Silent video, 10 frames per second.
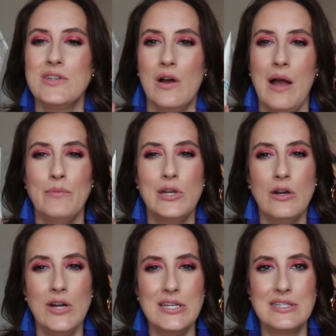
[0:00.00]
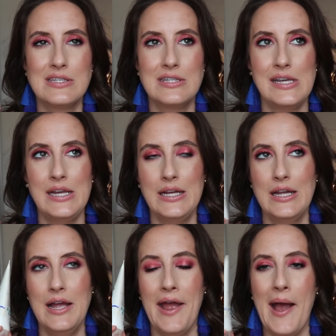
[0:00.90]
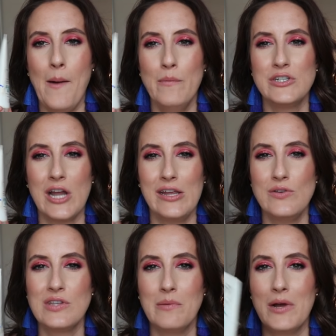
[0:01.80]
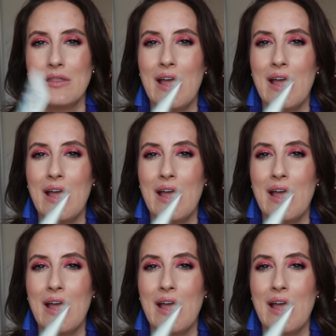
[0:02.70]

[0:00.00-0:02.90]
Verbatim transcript: So I'm curious to see how much I use in a month.